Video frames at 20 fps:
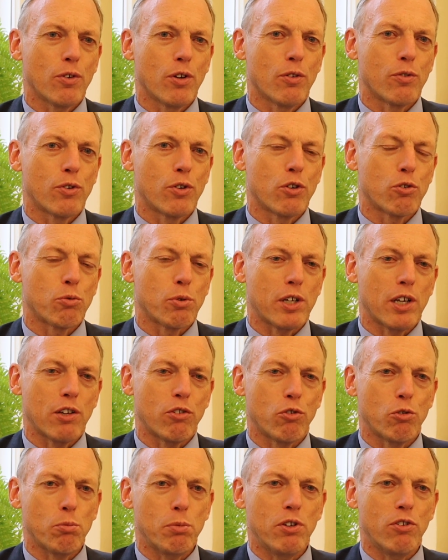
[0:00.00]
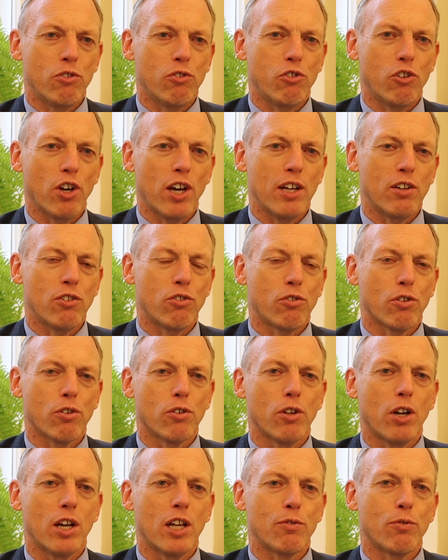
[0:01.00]
of course what has to be changed
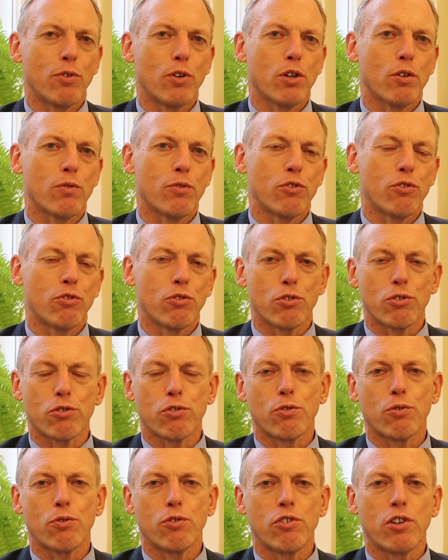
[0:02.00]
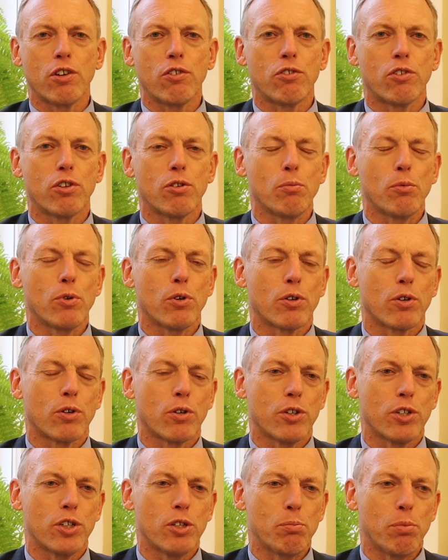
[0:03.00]
on the level of a service system
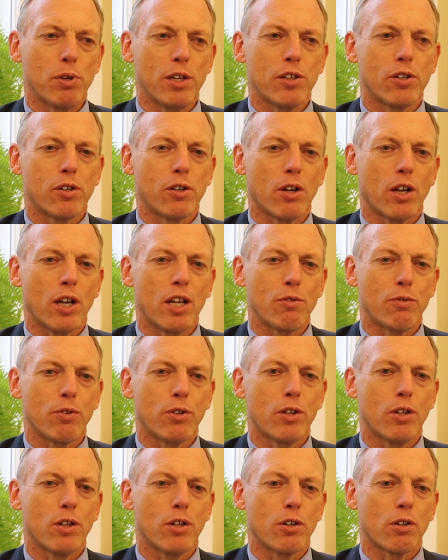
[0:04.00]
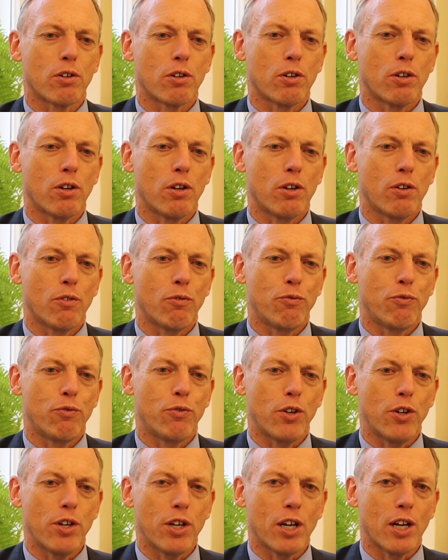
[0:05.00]
or on the political level or on a
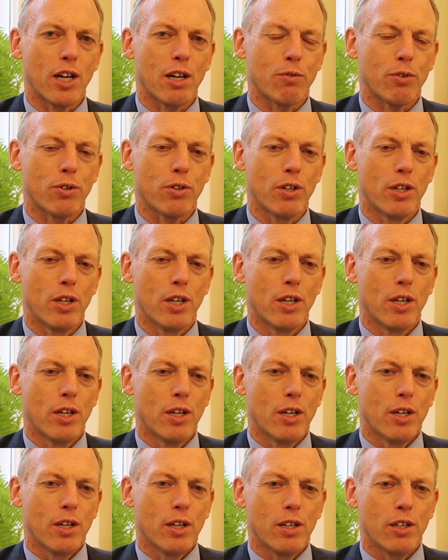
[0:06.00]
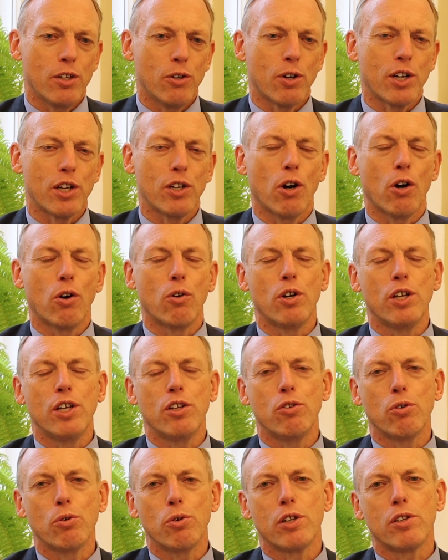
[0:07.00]
funding level. You can only
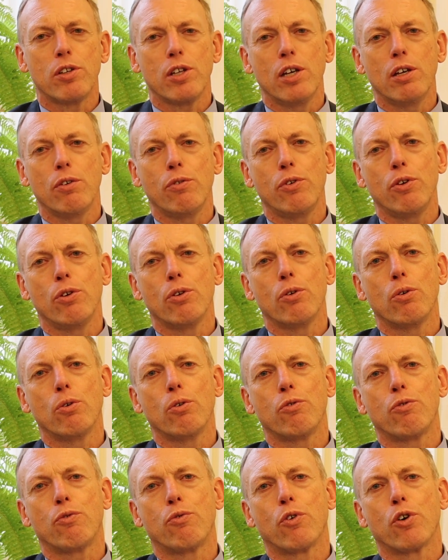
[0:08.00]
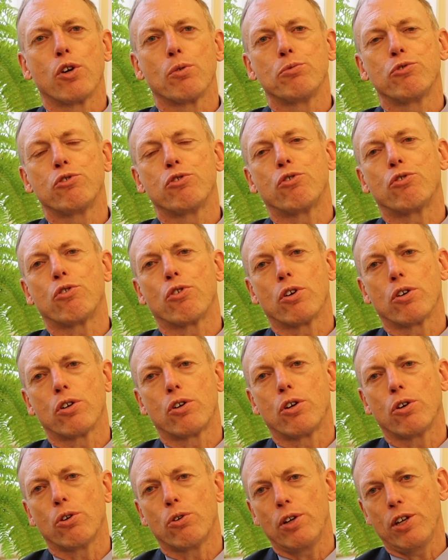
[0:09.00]
do it if you form strong
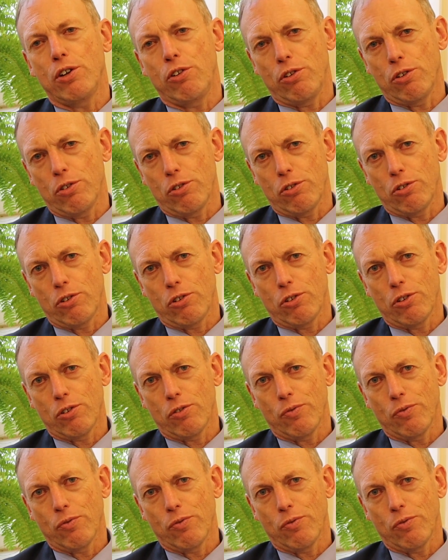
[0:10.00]
coalitions.